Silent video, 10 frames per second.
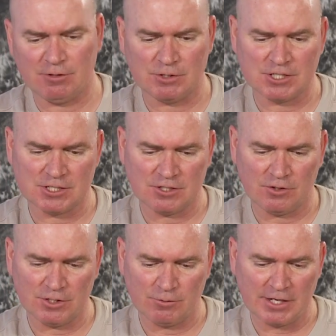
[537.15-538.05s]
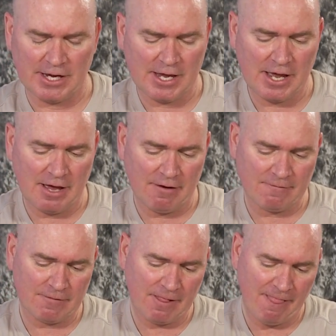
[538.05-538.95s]
which is the only one I
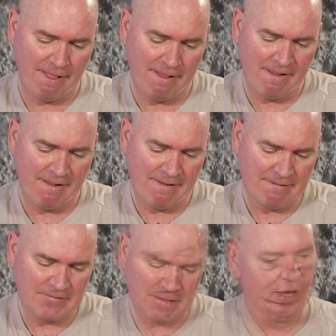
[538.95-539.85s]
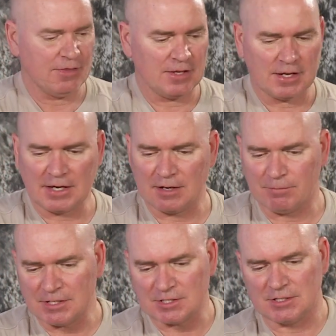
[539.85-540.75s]
have. And then I got a
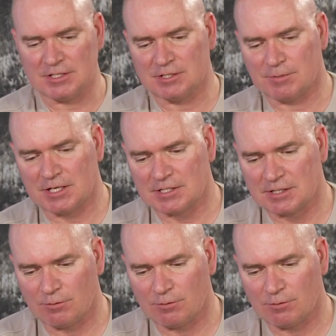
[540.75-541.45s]
bunch of these because I